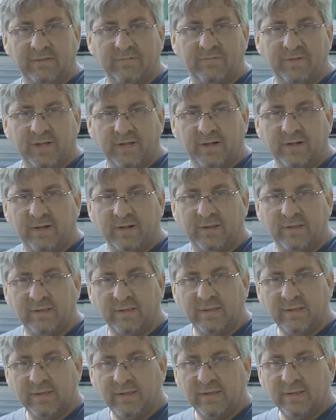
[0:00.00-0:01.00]
I figured
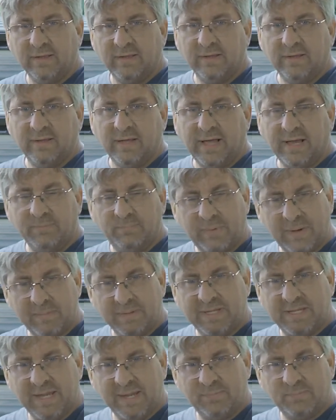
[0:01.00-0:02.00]
I'd
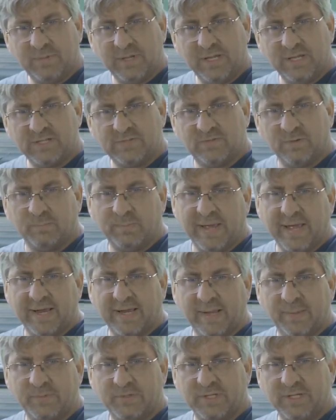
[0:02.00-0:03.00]
probably keep these for
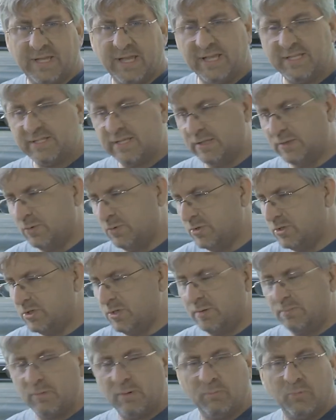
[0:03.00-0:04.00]
backups in case I lose
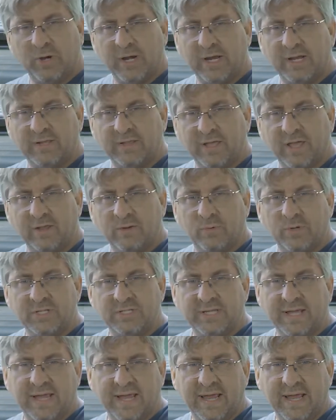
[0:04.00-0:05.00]
them or break the other
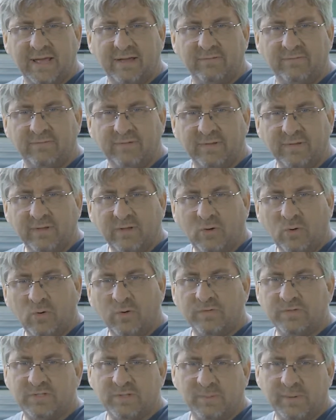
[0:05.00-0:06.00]
ones I have,
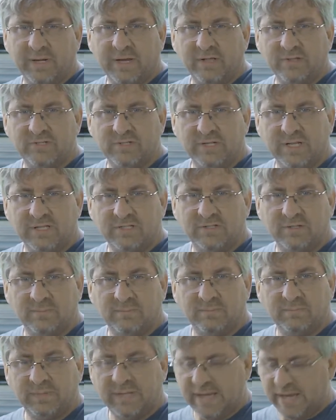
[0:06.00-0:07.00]
or if somebody else needs
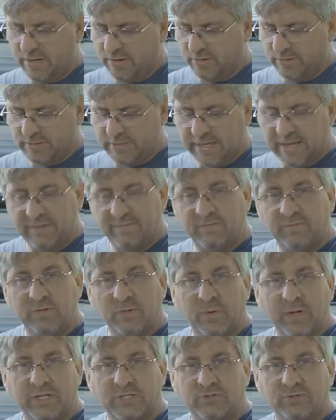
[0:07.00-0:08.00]
them. Can't hurt to have a
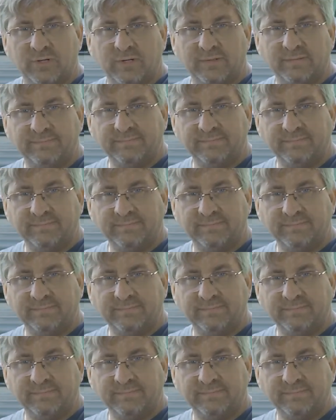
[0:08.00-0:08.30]
few extra.